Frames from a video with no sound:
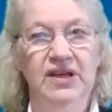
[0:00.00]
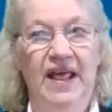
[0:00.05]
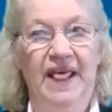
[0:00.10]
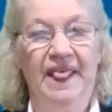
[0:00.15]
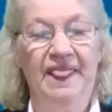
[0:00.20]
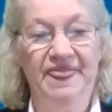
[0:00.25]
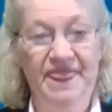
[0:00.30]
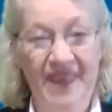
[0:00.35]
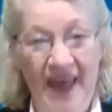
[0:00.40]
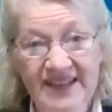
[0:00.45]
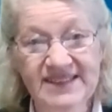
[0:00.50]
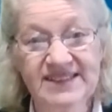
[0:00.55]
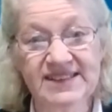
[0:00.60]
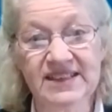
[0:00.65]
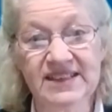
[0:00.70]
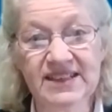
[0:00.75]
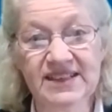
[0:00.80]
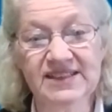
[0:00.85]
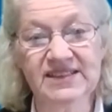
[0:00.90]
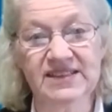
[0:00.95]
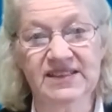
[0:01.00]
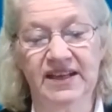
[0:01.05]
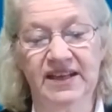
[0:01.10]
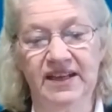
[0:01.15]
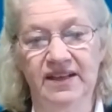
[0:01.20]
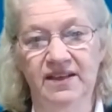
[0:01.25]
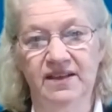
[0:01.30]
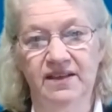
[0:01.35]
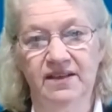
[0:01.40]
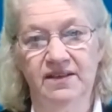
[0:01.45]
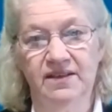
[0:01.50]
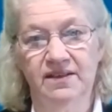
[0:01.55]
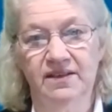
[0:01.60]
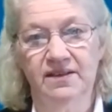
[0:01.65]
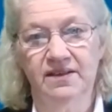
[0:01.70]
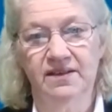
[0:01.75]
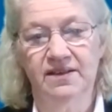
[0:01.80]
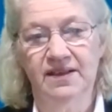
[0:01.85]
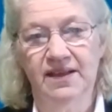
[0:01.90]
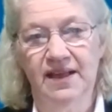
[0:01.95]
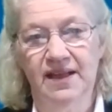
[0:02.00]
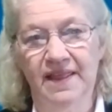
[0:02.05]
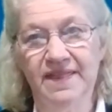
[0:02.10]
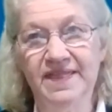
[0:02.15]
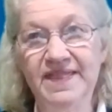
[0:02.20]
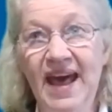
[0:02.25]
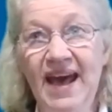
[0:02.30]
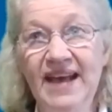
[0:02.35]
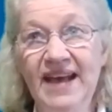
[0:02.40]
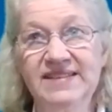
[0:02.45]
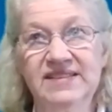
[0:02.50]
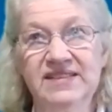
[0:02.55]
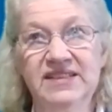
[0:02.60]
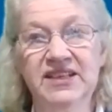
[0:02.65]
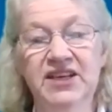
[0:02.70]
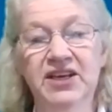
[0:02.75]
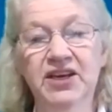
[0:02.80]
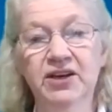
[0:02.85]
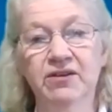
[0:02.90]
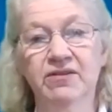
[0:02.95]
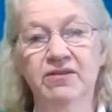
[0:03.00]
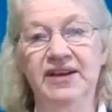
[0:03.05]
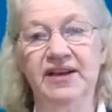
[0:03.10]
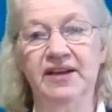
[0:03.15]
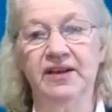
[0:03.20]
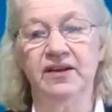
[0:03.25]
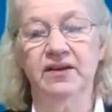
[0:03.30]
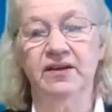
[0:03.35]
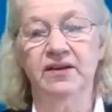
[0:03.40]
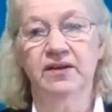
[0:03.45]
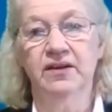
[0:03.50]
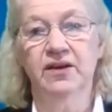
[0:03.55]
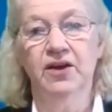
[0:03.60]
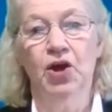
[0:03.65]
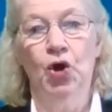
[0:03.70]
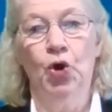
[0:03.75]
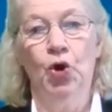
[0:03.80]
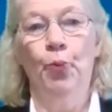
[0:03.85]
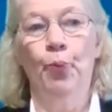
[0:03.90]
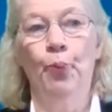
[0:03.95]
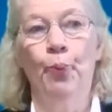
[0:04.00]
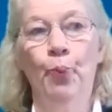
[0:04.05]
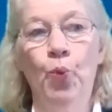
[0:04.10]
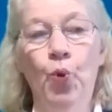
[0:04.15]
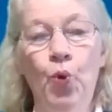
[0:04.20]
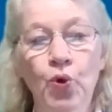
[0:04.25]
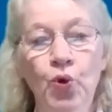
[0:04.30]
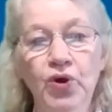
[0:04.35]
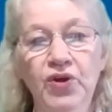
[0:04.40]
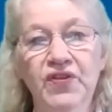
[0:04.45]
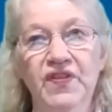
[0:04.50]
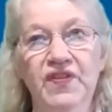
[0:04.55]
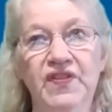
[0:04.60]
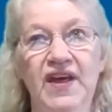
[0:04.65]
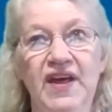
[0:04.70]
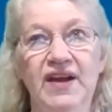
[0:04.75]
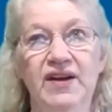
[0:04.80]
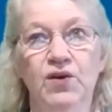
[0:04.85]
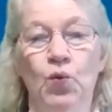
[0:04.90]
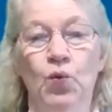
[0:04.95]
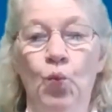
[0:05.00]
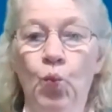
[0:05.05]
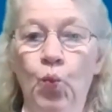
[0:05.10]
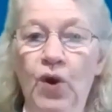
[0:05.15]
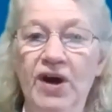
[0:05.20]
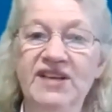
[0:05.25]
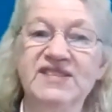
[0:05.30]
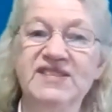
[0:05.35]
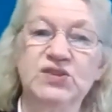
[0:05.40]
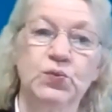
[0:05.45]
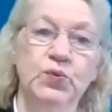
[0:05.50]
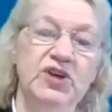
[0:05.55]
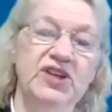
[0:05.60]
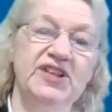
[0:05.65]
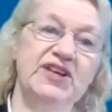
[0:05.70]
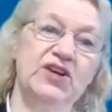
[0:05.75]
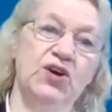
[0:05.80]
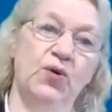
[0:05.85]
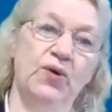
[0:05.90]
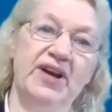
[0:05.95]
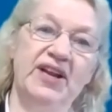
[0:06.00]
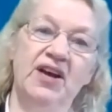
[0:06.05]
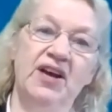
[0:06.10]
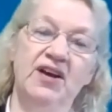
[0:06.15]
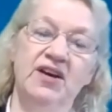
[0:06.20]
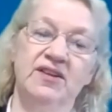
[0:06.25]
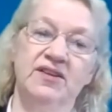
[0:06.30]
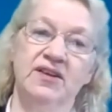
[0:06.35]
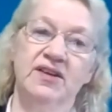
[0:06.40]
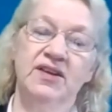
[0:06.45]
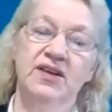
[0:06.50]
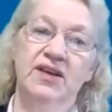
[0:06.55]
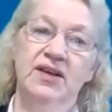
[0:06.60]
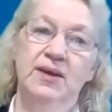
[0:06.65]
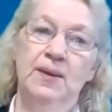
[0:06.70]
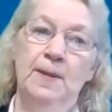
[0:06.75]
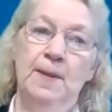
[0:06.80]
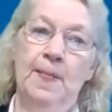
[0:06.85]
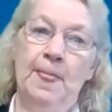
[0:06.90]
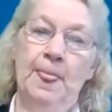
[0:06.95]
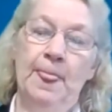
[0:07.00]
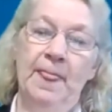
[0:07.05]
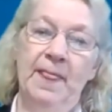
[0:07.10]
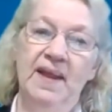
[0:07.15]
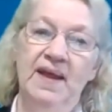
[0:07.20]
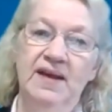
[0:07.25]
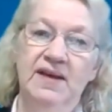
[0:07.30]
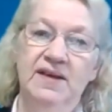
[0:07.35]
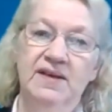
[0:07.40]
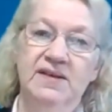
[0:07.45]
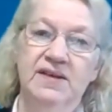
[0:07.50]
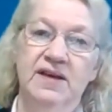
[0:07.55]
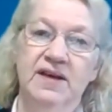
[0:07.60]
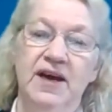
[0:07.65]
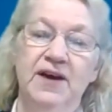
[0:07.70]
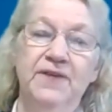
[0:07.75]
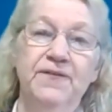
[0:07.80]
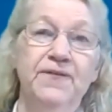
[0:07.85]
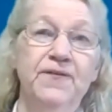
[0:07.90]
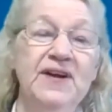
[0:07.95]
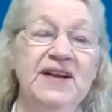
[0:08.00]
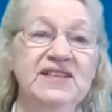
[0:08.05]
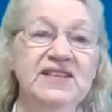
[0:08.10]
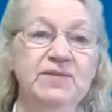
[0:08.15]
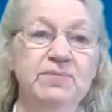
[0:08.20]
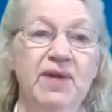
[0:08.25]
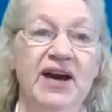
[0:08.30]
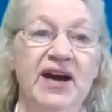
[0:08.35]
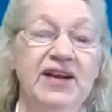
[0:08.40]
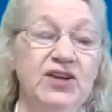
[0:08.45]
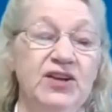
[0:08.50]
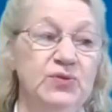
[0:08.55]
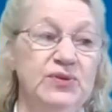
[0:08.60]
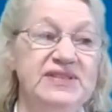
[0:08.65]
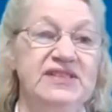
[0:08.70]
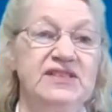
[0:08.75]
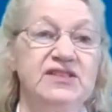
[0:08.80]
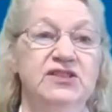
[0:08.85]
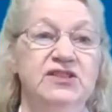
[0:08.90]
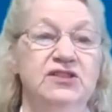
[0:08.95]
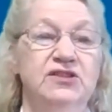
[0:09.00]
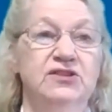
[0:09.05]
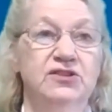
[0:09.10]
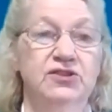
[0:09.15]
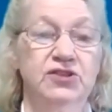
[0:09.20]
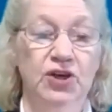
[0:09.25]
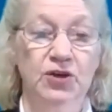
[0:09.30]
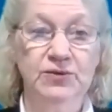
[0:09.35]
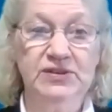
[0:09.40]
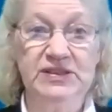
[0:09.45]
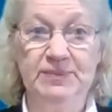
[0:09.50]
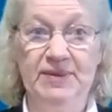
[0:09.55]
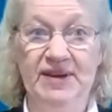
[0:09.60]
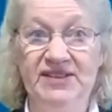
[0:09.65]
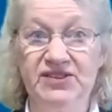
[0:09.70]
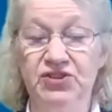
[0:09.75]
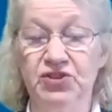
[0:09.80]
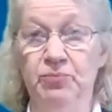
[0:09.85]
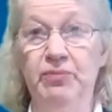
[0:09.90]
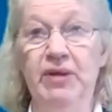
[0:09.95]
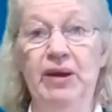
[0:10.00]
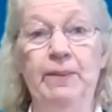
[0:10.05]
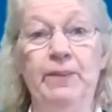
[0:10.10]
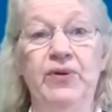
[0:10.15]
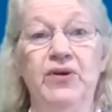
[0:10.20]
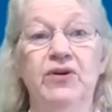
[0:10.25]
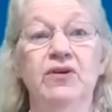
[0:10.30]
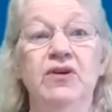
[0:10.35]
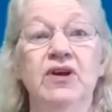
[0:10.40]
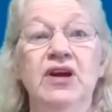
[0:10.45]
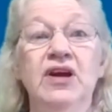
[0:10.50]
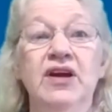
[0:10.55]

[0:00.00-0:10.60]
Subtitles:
That's listening. That's hearing more than what is really going on. A friend of mine who is a Toastmaster member